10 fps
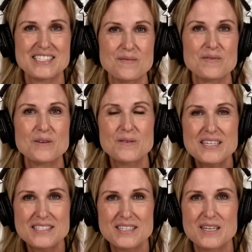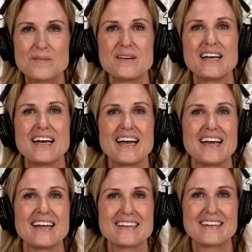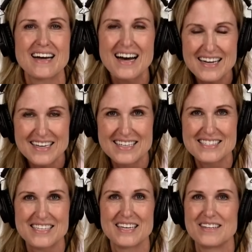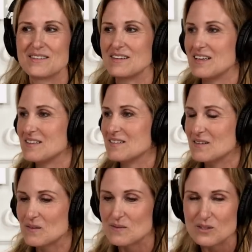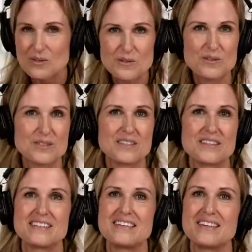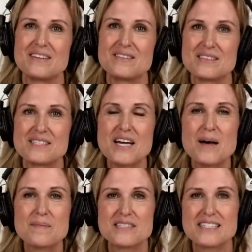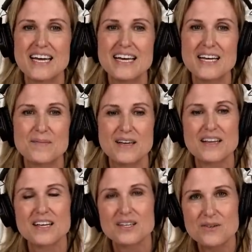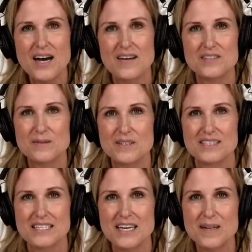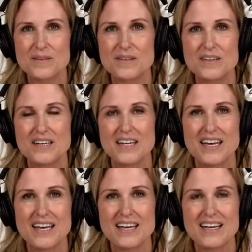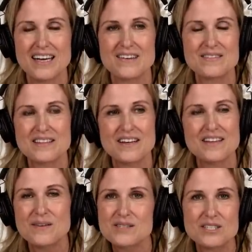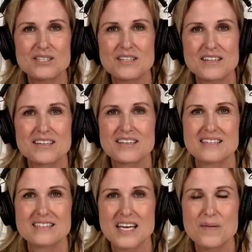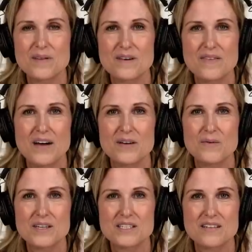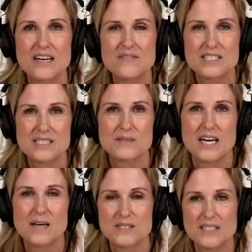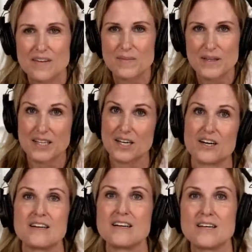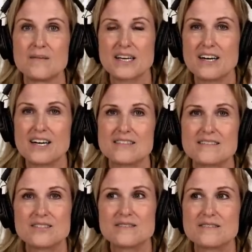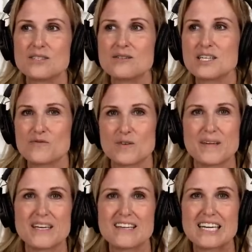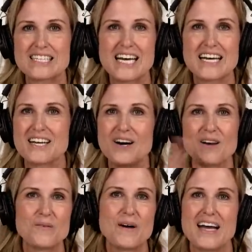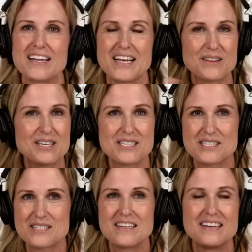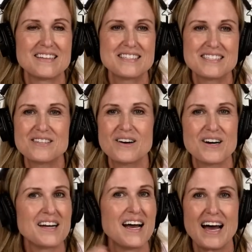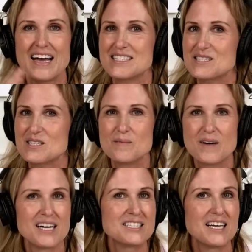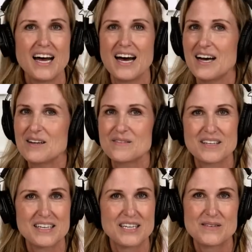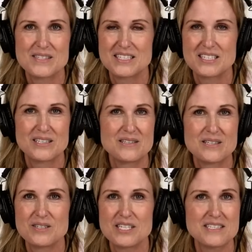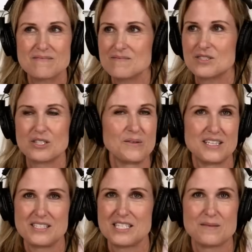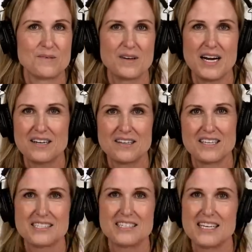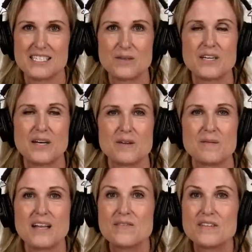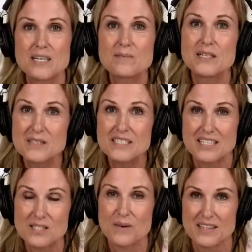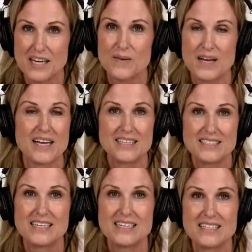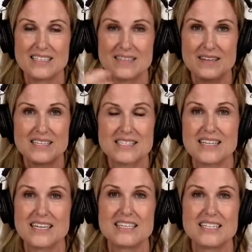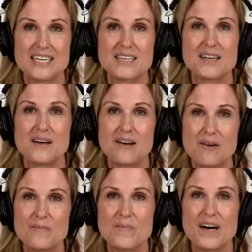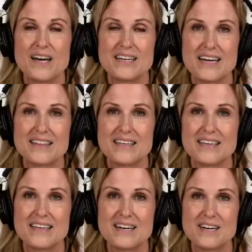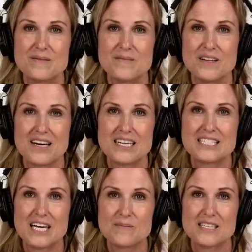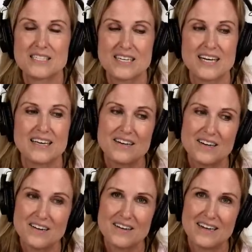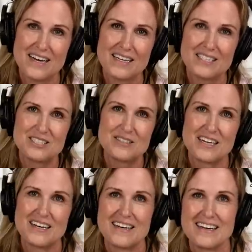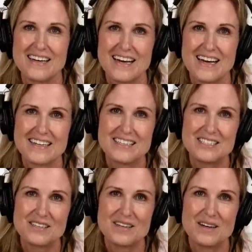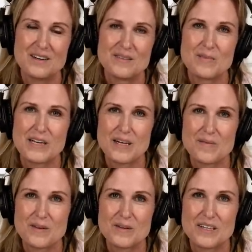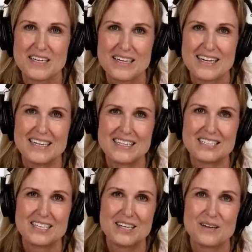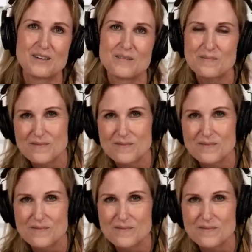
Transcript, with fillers: ask Him for wisdom and guidance and and the tools and you know the steps to take, but like you have to build the table. And I thought that was such a good example of how He works in our life because sometimes, and I've been there. Like God, do this for me. Like take it all away. Like this is this is hard. It's too much. I don't really know what to do. So just do it. Just miraculously let someone come into my life. And sometimes yeah. he does work mm-hmm. that way. And he and he I'm not saying that he doesn't, but I think um, a lot of times he's like, here, I need you to I need you to go pick up the wood and I need you to go